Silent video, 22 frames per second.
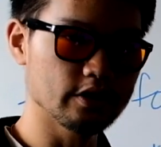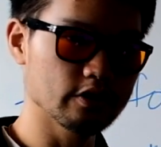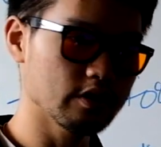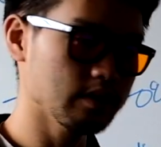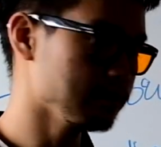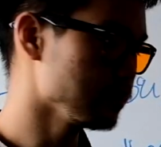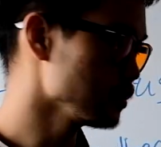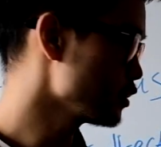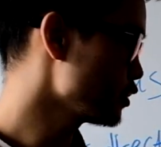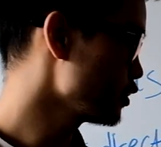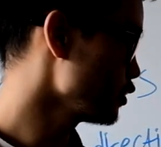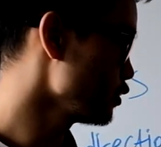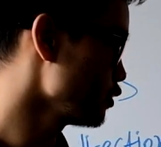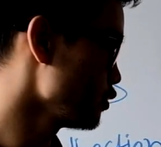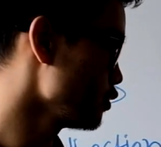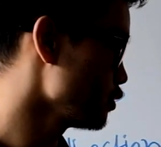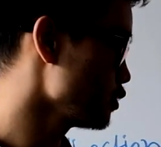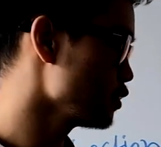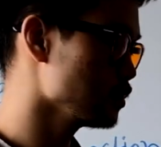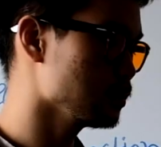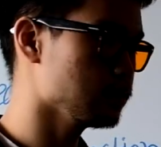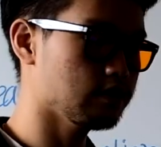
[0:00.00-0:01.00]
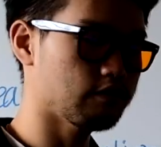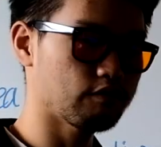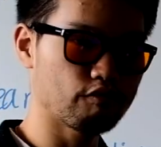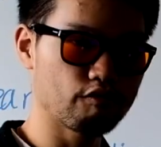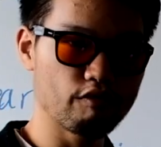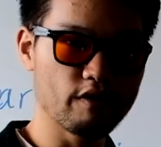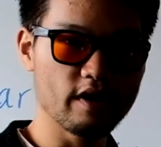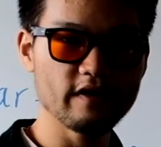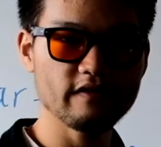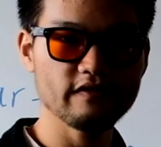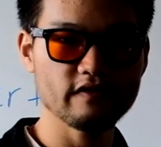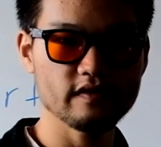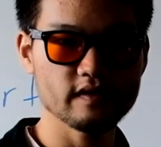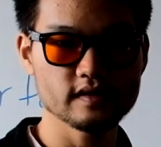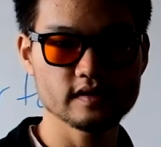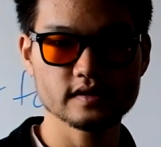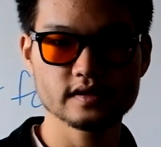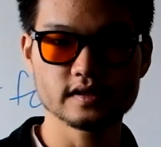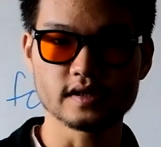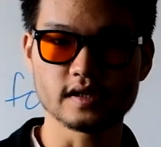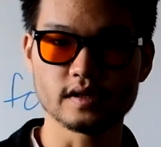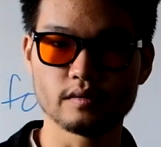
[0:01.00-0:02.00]
you're able to
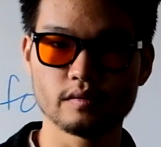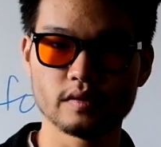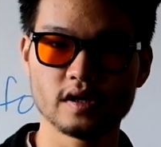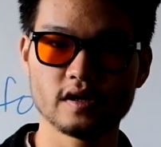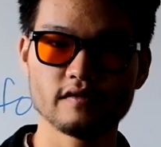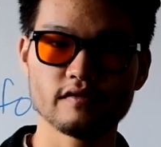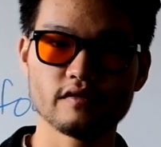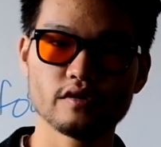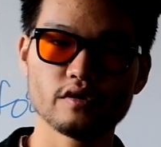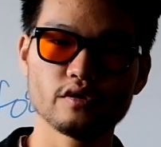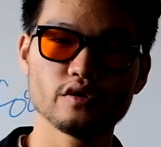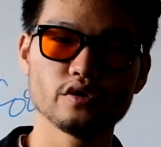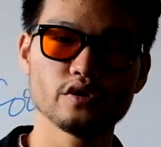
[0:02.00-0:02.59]
reference it whenever